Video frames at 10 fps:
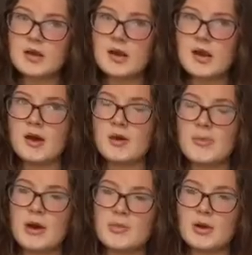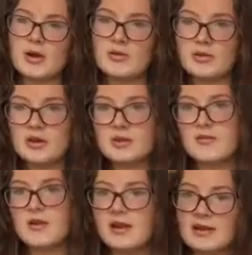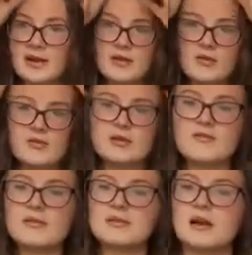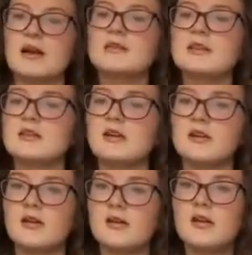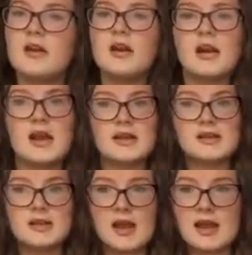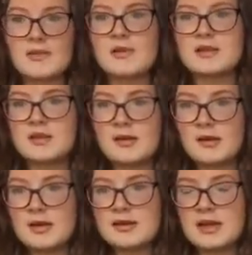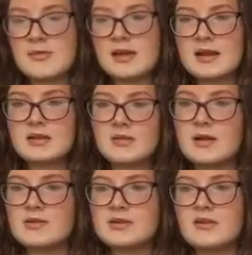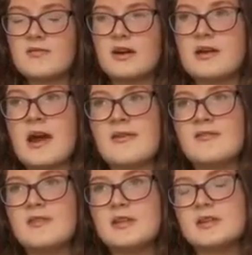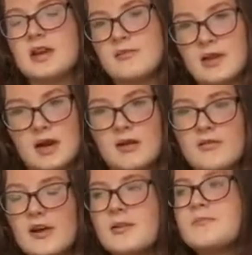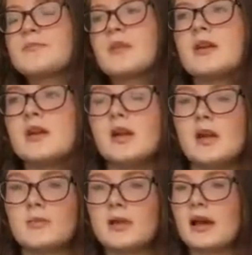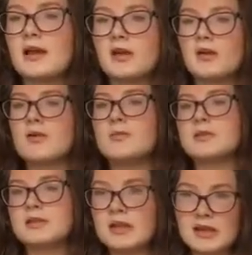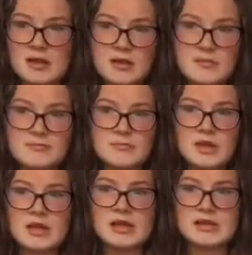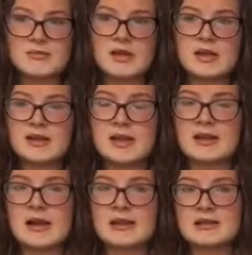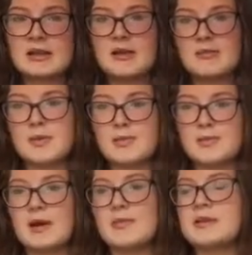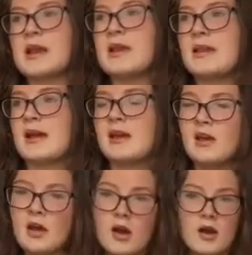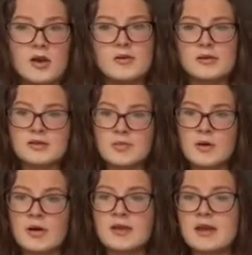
PowerPoint, and we've got to fill in like all the different slides. So it's got a lot. It's taken me so long. It's taken me like 2 hours so far, and I haven't finished it. I'm like halfway. But like obviously, you need to meet your deadlines. I know people might be saying like, oh, what's the point?